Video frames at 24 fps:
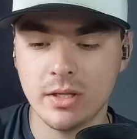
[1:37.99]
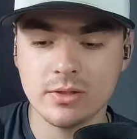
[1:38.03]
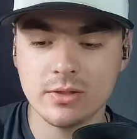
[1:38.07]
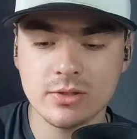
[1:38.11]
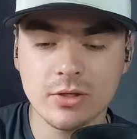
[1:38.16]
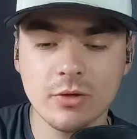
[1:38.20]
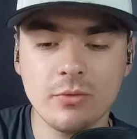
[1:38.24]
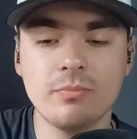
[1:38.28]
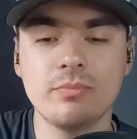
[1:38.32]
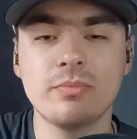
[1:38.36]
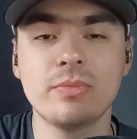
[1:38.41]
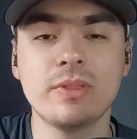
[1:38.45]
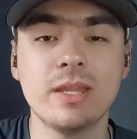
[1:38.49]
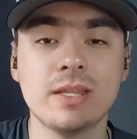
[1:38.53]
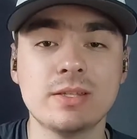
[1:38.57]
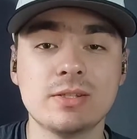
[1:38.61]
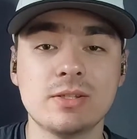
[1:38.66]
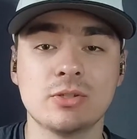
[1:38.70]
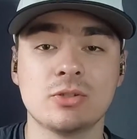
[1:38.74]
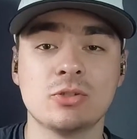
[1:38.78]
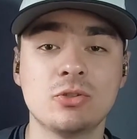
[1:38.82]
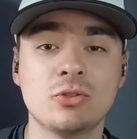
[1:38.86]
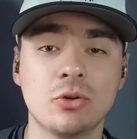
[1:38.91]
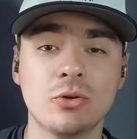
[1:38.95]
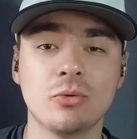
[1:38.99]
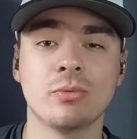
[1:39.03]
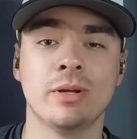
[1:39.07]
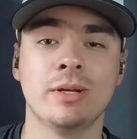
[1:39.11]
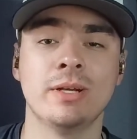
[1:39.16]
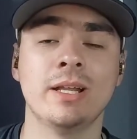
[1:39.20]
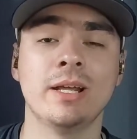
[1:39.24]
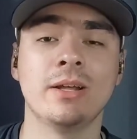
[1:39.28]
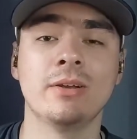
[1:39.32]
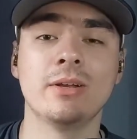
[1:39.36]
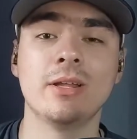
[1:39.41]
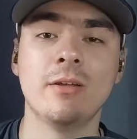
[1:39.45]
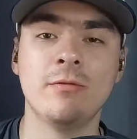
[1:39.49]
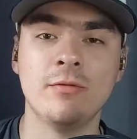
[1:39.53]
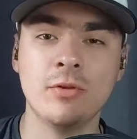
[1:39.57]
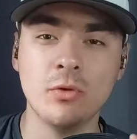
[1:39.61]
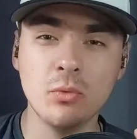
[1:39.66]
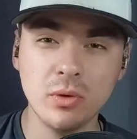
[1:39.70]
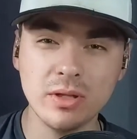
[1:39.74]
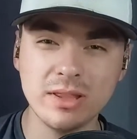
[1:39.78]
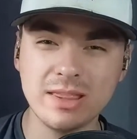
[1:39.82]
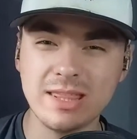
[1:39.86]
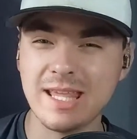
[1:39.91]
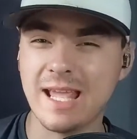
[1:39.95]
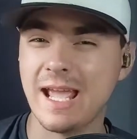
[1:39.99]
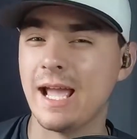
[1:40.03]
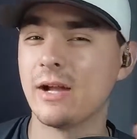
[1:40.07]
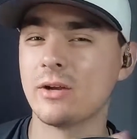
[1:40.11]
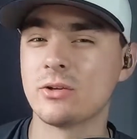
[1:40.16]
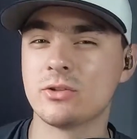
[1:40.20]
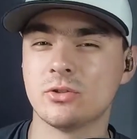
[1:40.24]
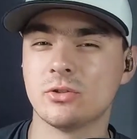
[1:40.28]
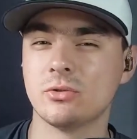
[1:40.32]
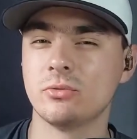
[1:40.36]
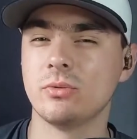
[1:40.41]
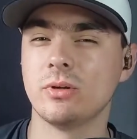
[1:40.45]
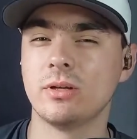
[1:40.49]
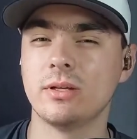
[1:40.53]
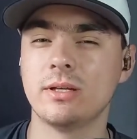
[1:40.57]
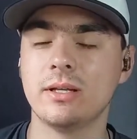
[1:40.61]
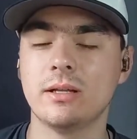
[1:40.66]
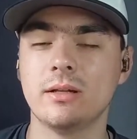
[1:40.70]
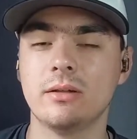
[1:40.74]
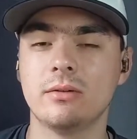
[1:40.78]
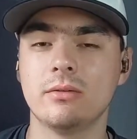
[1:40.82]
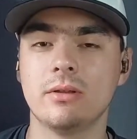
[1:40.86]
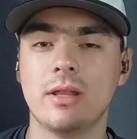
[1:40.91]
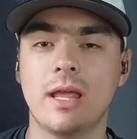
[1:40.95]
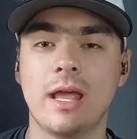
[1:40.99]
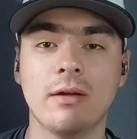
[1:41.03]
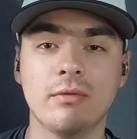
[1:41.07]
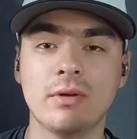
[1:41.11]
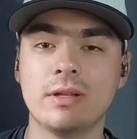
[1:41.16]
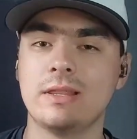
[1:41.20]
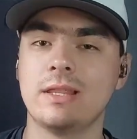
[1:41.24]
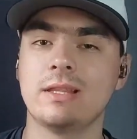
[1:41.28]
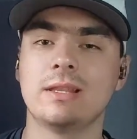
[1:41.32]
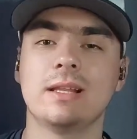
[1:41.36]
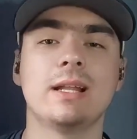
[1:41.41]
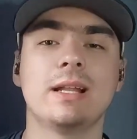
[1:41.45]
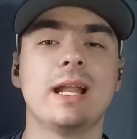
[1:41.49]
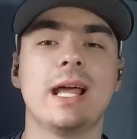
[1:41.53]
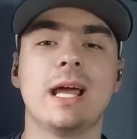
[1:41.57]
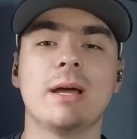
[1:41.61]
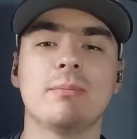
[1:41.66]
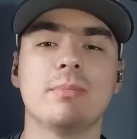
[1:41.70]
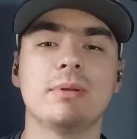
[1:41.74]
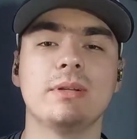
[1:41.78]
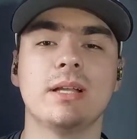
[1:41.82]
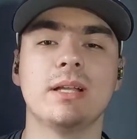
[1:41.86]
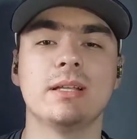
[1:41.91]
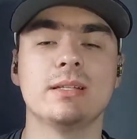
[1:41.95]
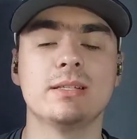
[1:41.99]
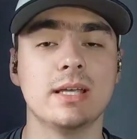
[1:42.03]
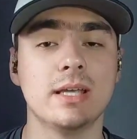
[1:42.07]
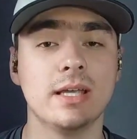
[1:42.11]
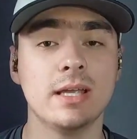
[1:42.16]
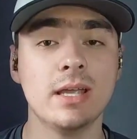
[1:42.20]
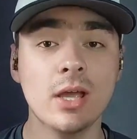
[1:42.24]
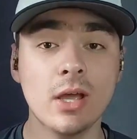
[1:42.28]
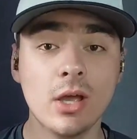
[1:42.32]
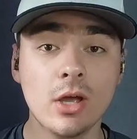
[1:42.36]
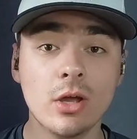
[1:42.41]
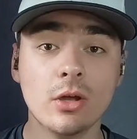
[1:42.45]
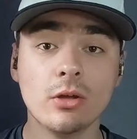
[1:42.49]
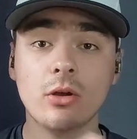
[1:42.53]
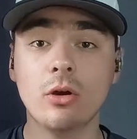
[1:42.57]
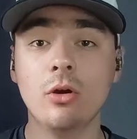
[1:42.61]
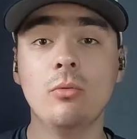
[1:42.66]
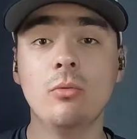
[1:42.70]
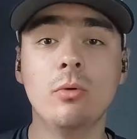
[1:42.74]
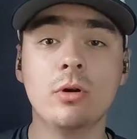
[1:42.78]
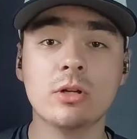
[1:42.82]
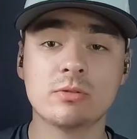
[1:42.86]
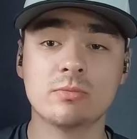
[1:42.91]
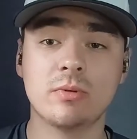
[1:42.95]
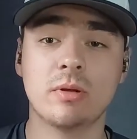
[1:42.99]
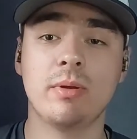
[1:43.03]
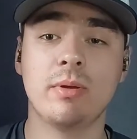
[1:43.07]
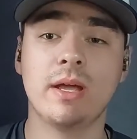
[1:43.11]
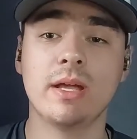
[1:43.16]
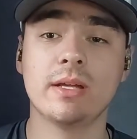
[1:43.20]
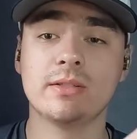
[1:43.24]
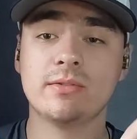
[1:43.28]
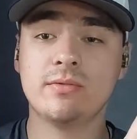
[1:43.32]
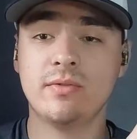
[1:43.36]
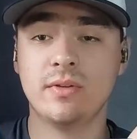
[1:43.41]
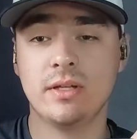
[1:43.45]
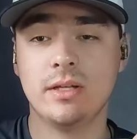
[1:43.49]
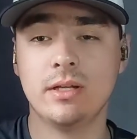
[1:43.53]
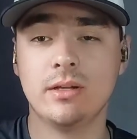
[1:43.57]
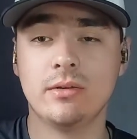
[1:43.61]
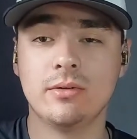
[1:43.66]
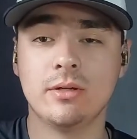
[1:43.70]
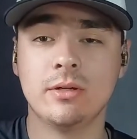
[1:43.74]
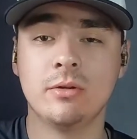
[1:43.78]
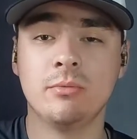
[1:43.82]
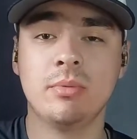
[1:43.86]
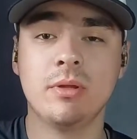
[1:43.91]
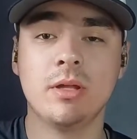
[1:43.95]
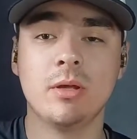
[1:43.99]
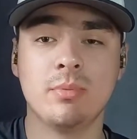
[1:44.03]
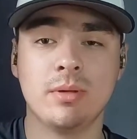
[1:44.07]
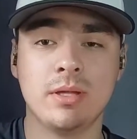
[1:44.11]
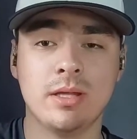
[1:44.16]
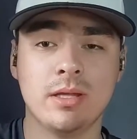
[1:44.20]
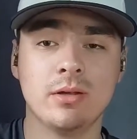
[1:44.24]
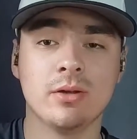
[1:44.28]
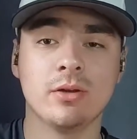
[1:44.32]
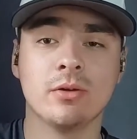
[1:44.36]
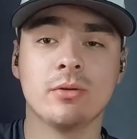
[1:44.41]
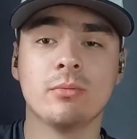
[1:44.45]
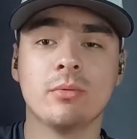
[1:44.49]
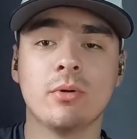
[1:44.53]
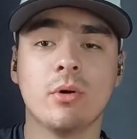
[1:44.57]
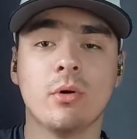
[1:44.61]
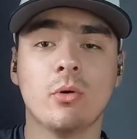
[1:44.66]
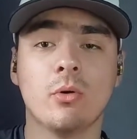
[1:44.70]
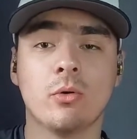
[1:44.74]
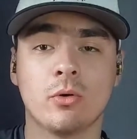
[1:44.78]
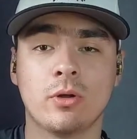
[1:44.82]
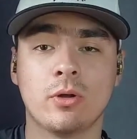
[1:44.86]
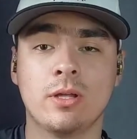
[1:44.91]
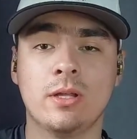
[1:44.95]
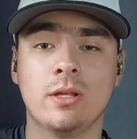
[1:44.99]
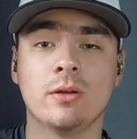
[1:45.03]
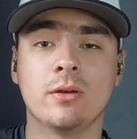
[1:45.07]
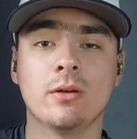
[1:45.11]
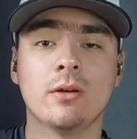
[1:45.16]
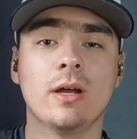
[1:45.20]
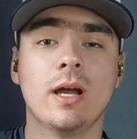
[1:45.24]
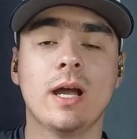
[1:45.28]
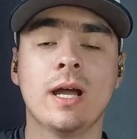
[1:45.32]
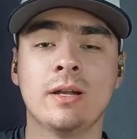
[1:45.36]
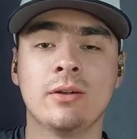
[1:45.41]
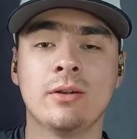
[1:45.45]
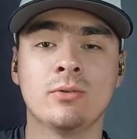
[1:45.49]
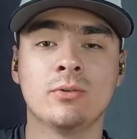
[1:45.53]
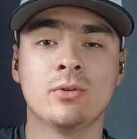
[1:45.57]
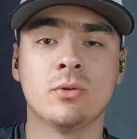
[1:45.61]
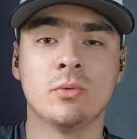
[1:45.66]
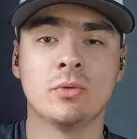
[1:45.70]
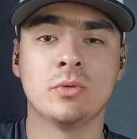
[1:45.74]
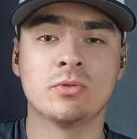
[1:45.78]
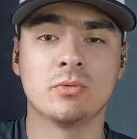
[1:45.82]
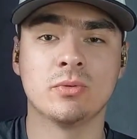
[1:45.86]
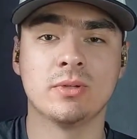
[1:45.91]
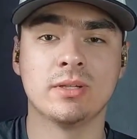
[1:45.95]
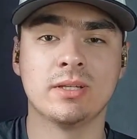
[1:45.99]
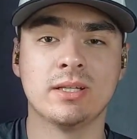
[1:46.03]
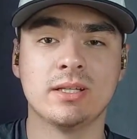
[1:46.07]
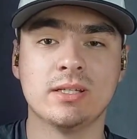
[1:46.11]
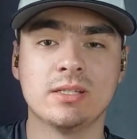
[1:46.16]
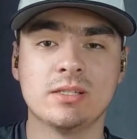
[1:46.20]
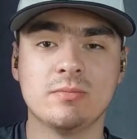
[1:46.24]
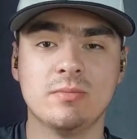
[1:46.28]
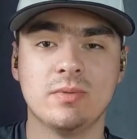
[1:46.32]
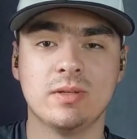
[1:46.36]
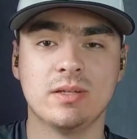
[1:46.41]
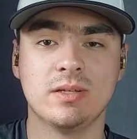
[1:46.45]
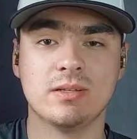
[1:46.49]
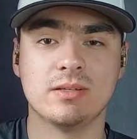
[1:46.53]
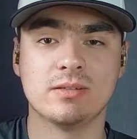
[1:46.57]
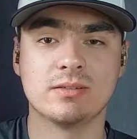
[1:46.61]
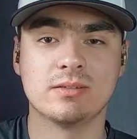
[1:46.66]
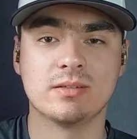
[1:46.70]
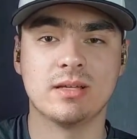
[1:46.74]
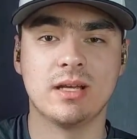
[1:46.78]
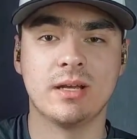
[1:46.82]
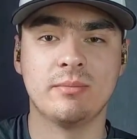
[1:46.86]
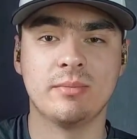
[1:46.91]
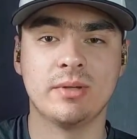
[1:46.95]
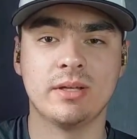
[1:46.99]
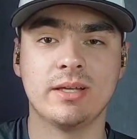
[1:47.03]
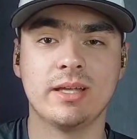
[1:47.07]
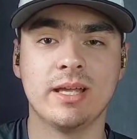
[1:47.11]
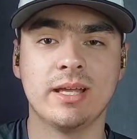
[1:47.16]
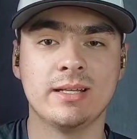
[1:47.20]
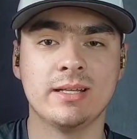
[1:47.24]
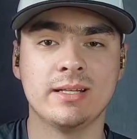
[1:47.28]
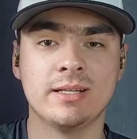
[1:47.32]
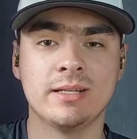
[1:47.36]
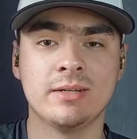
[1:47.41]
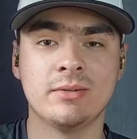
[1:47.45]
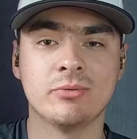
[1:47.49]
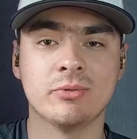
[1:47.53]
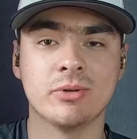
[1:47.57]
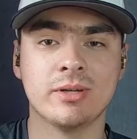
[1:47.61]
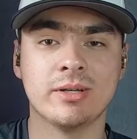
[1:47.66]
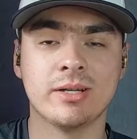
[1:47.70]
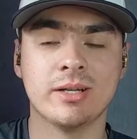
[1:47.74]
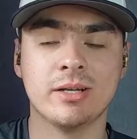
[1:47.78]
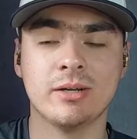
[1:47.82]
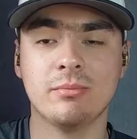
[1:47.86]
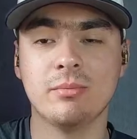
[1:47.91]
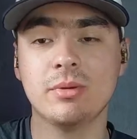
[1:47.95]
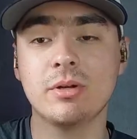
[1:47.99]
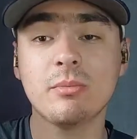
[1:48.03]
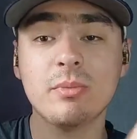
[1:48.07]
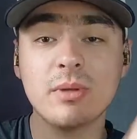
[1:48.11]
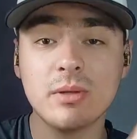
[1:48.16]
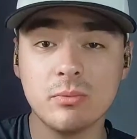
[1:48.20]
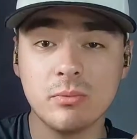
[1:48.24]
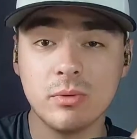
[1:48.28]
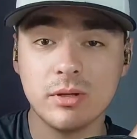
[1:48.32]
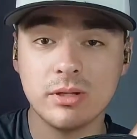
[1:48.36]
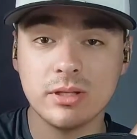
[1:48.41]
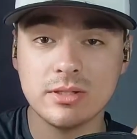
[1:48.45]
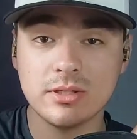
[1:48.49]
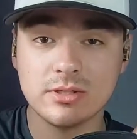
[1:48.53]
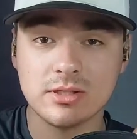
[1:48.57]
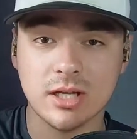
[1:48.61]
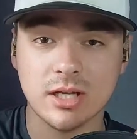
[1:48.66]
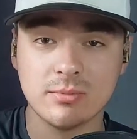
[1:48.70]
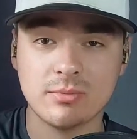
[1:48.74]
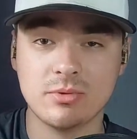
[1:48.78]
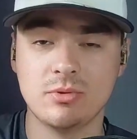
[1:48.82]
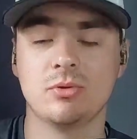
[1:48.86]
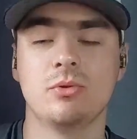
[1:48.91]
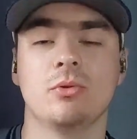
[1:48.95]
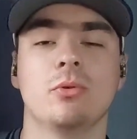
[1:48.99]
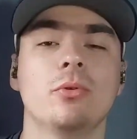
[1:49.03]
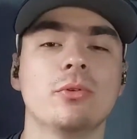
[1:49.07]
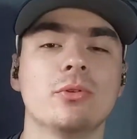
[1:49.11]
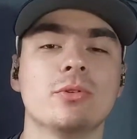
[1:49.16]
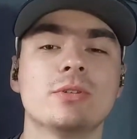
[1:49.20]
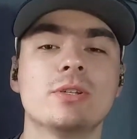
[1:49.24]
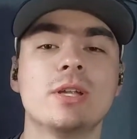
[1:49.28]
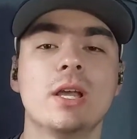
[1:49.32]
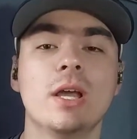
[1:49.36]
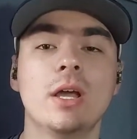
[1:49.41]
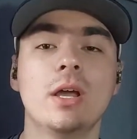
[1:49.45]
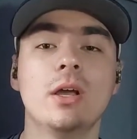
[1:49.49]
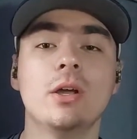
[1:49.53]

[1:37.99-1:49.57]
So, that's a short rundown. If you want the actual rundown, everything that happened that day, go and watch my past video. It'll be up here or here. I don't know which one it is because I'm not editing right now, but it'll be in one of these top two corners.